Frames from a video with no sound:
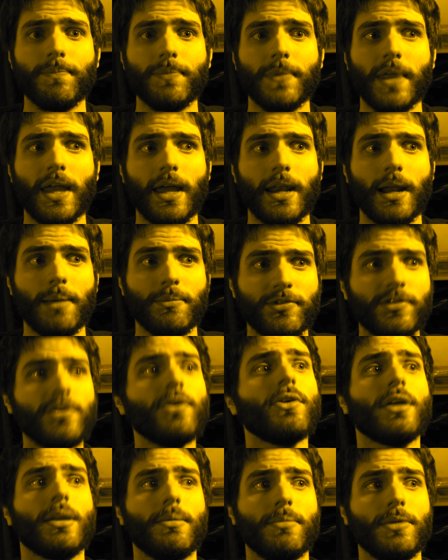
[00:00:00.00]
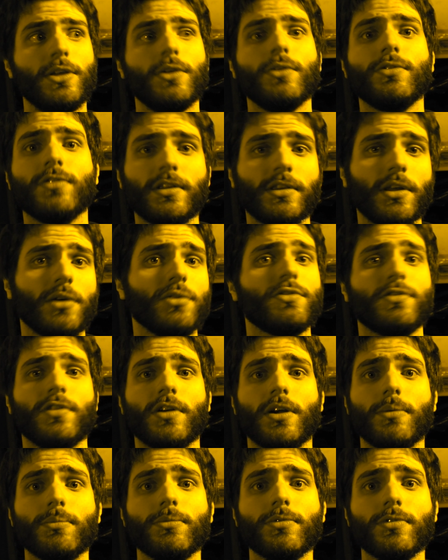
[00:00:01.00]
And I'm still going to be using those
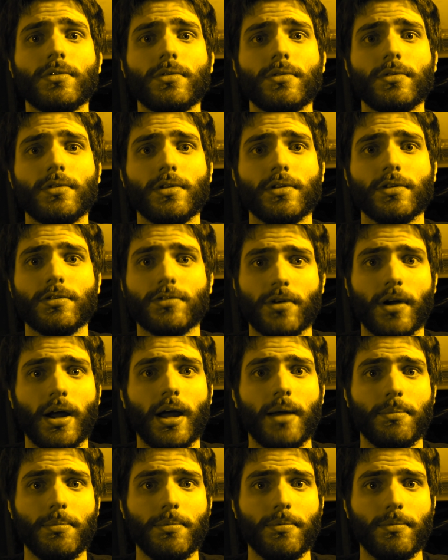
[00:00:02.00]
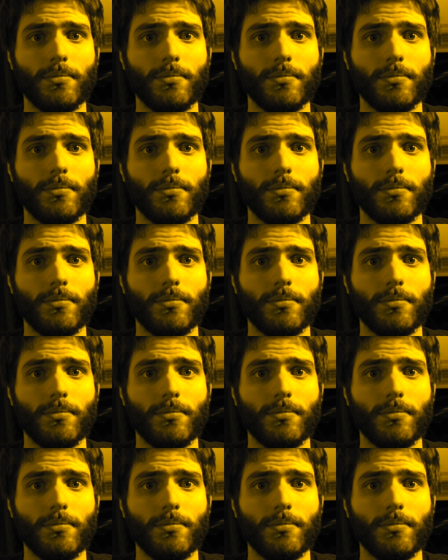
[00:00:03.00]
terms to describe